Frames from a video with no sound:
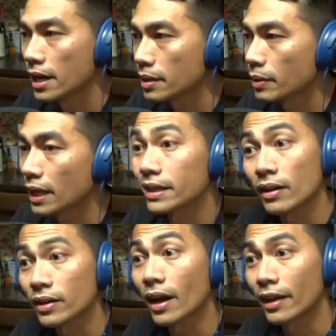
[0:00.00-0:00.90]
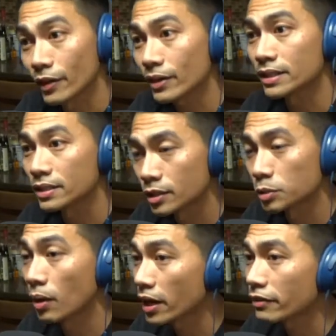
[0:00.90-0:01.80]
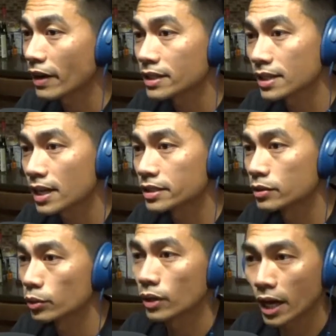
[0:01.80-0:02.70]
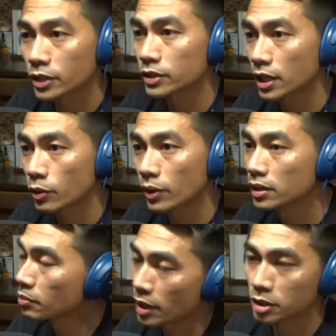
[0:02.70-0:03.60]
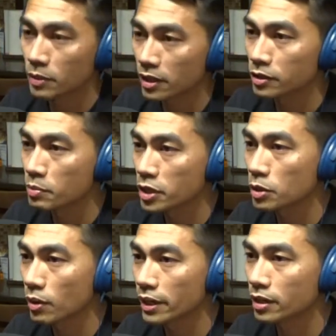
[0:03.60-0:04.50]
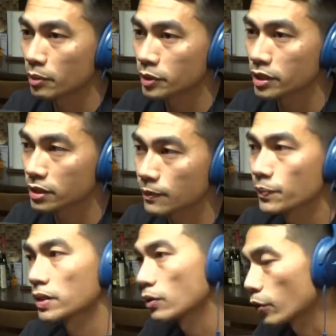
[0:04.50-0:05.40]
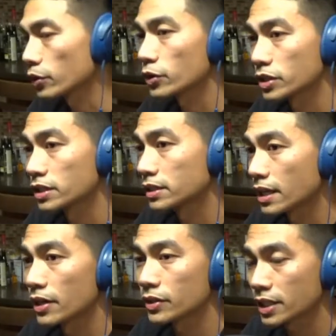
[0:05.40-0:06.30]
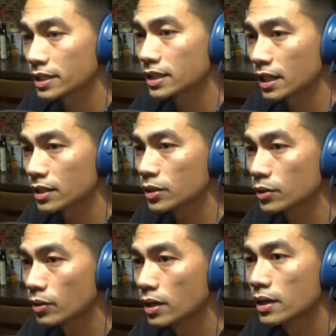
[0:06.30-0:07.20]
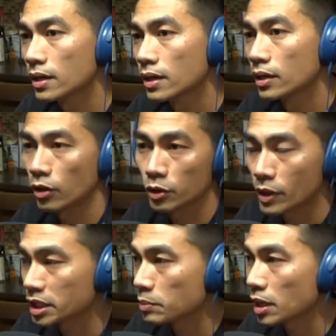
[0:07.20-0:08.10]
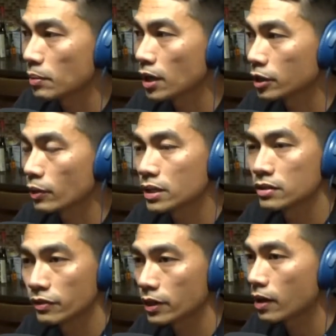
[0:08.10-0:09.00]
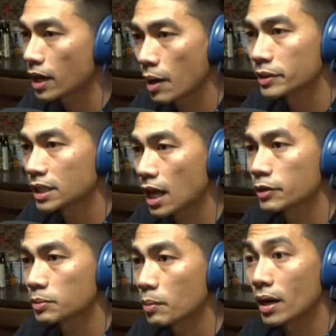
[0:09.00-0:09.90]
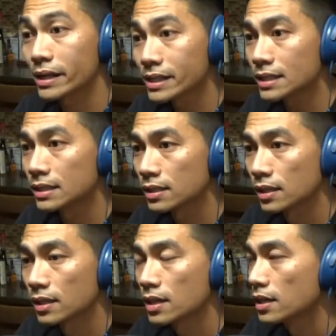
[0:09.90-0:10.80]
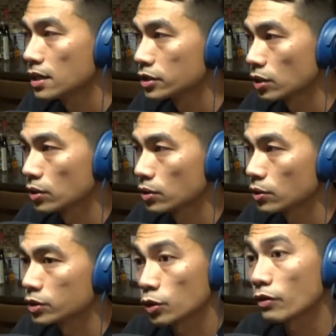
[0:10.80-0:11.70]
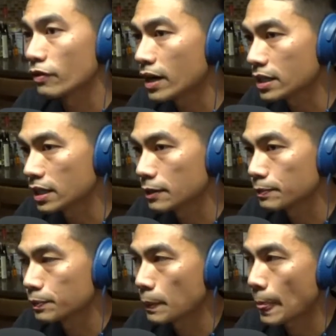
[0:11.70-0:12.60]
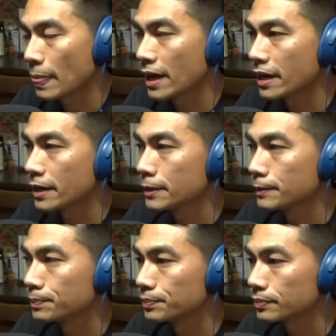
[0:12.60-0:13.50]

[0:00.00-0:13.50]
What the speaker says: and they'll be like, yo, yeah, there's body fat tests through the hydrostatic weighing, the best method to measure body composition. Or there's this other test that I do called the resting metabolic rate to figure out how much calories my body needs. So they're finding it. And